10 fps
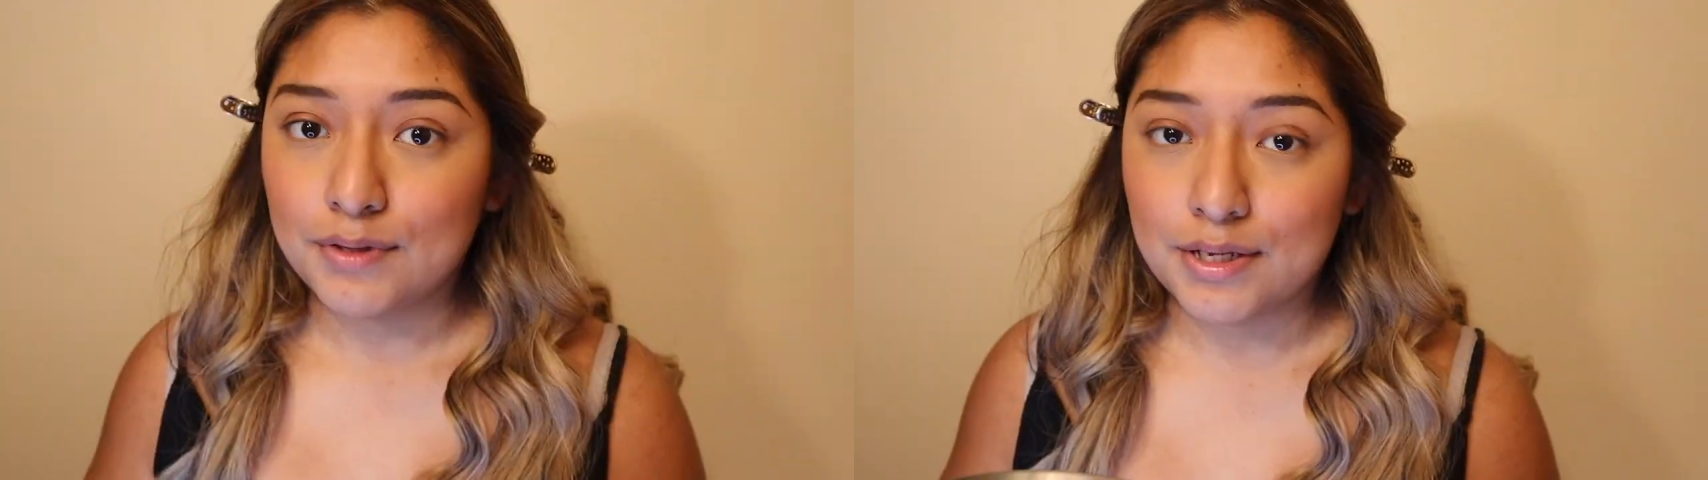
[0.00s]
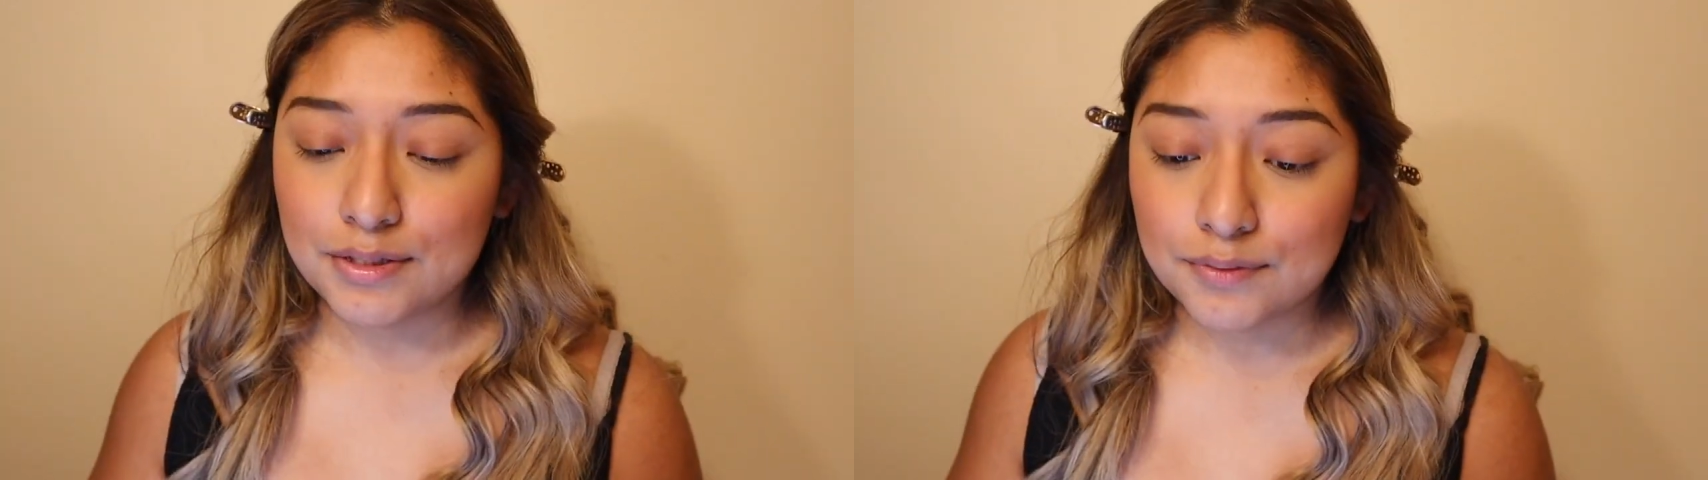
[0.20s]

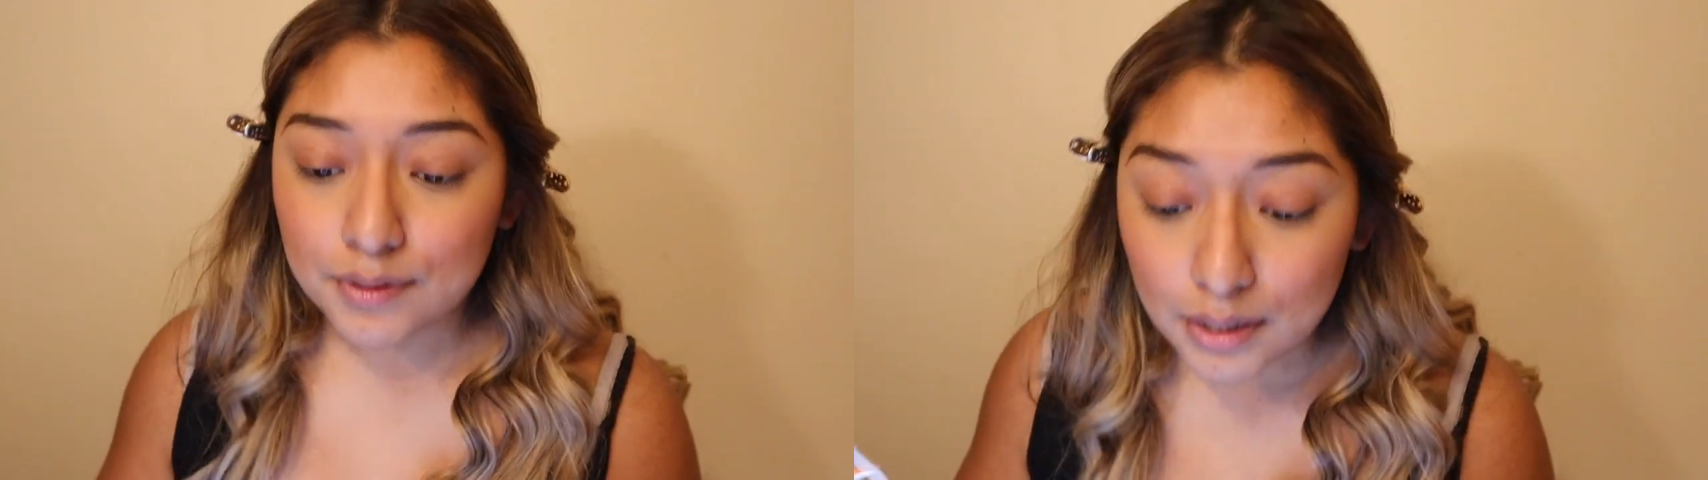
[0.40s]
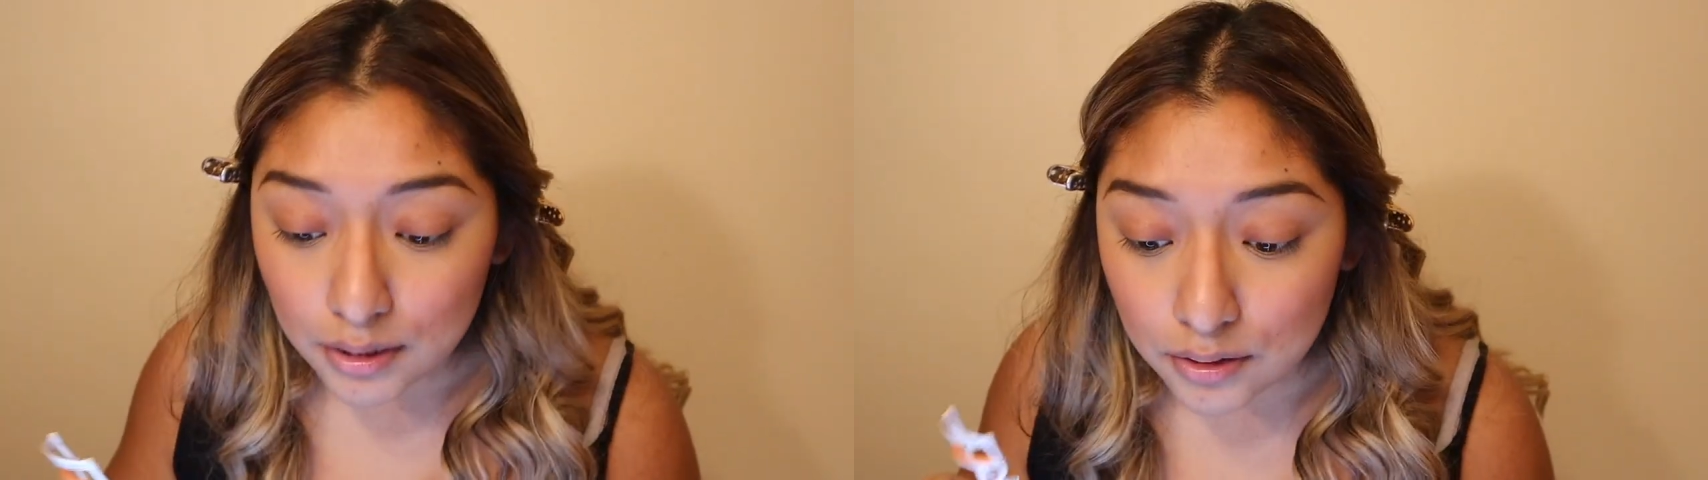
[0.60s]
That's what
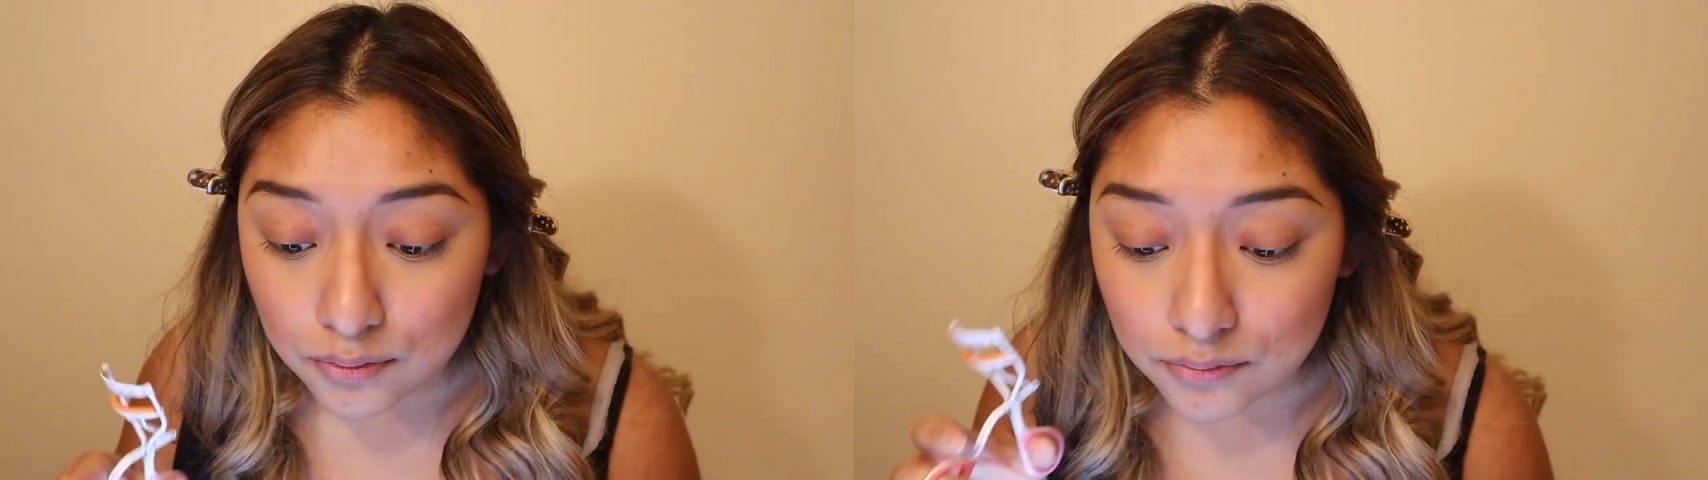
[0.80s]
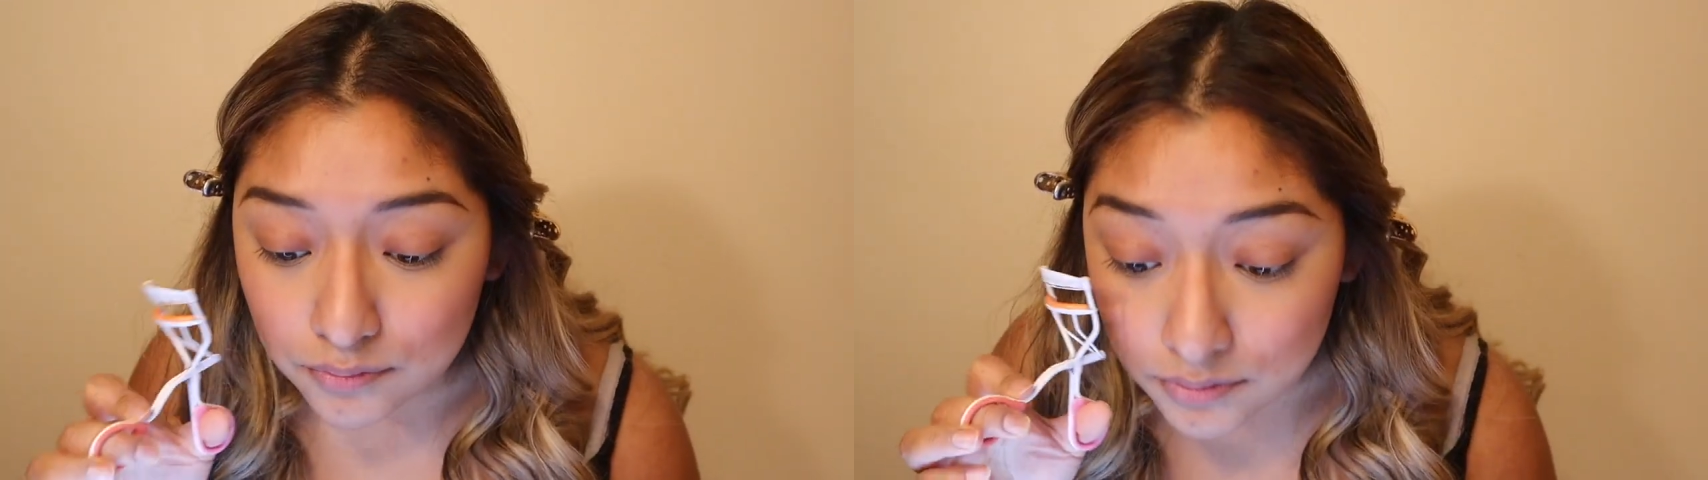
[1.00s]
I
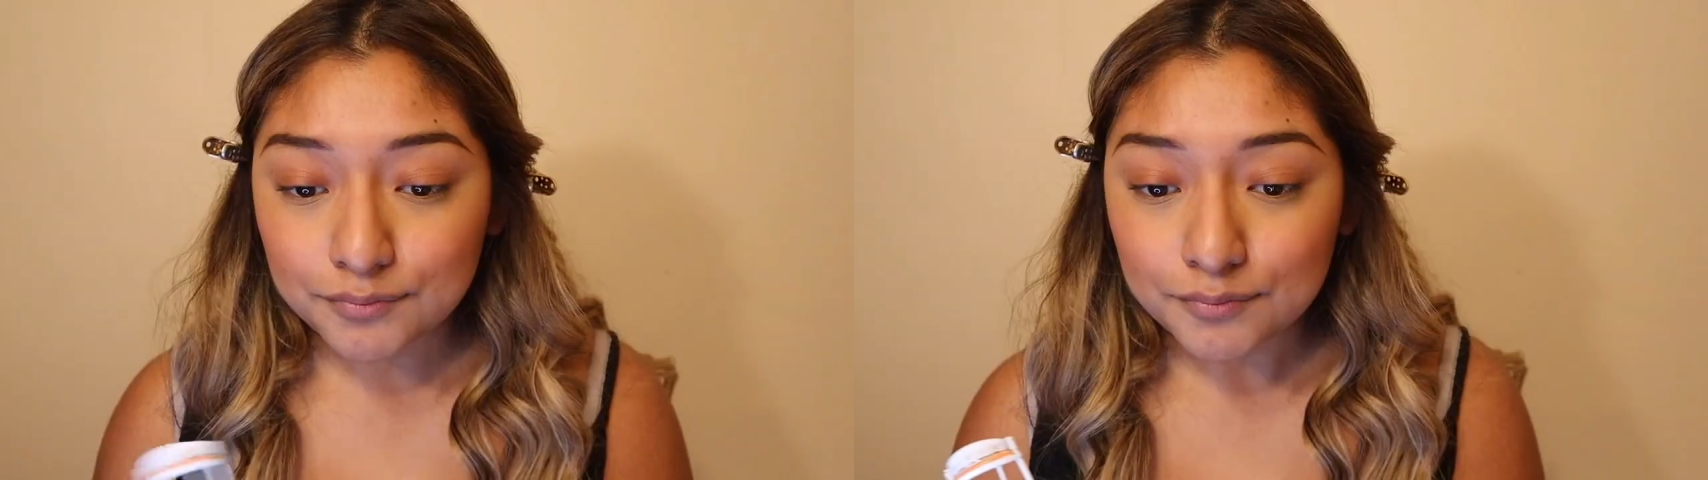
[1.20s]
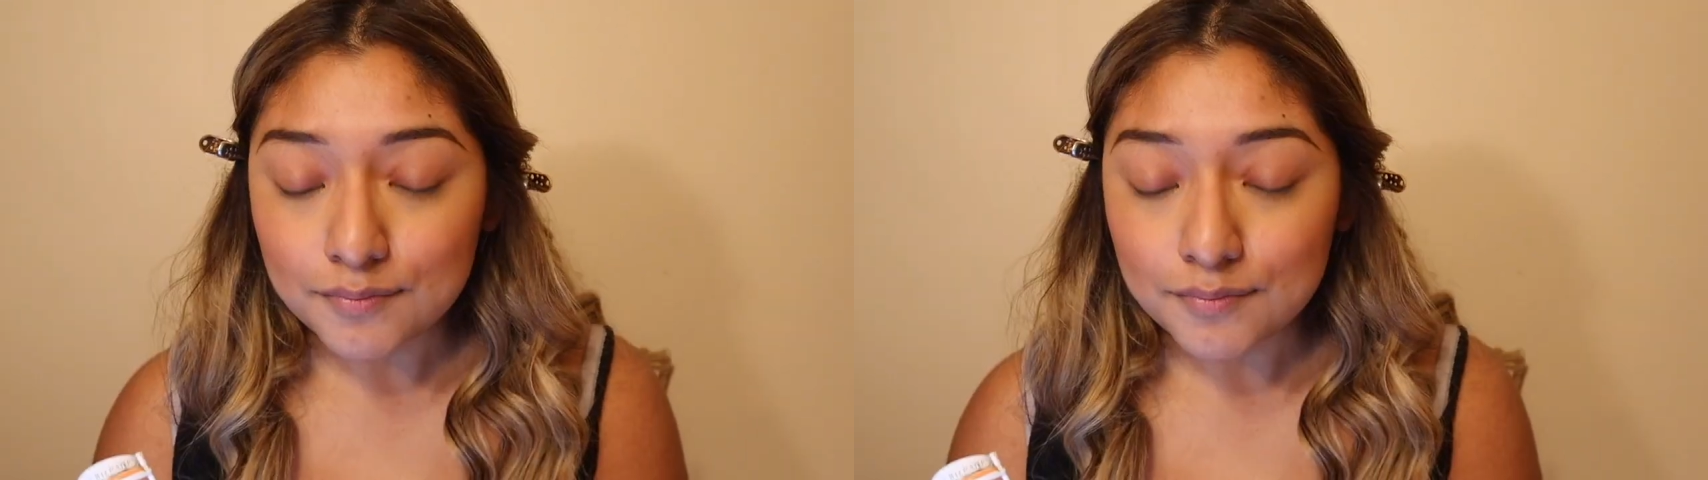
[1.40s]
use.